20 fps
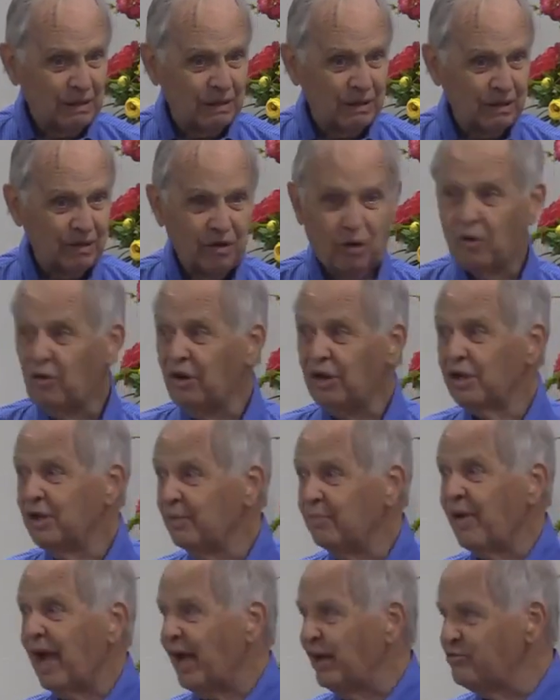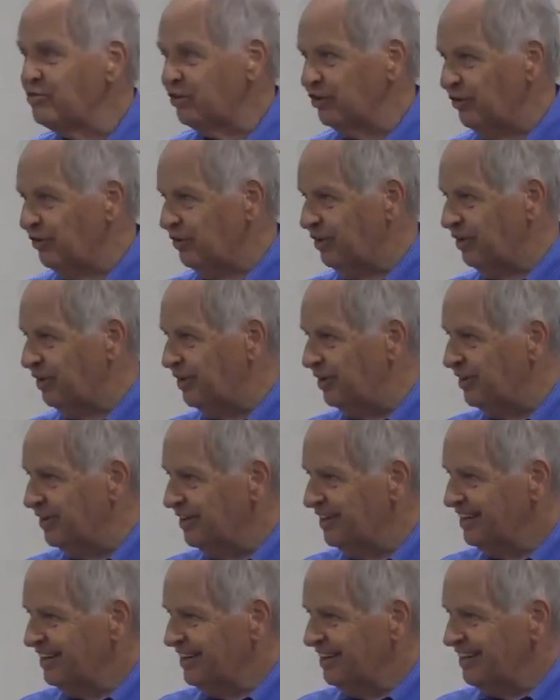And only imagine the
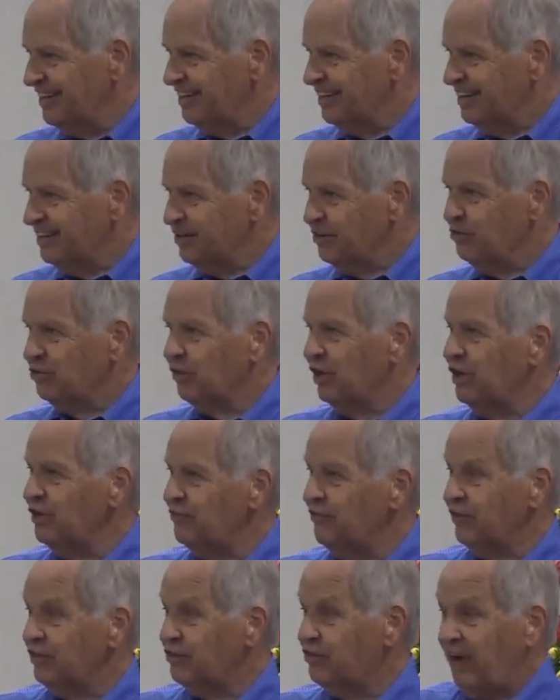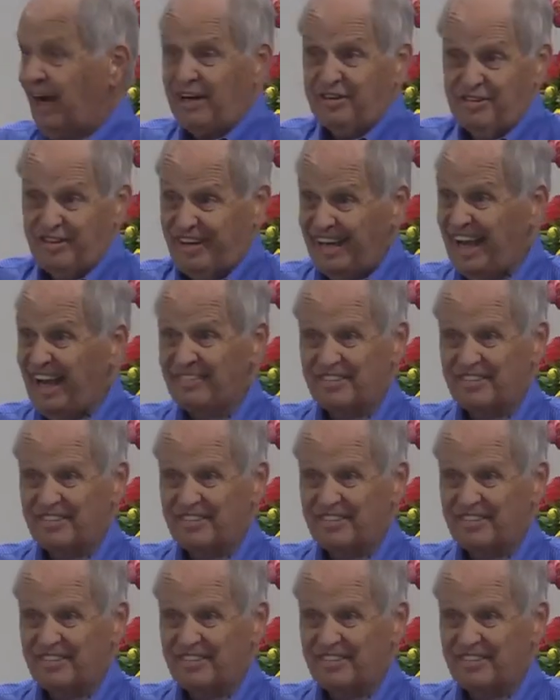grief and tragedy.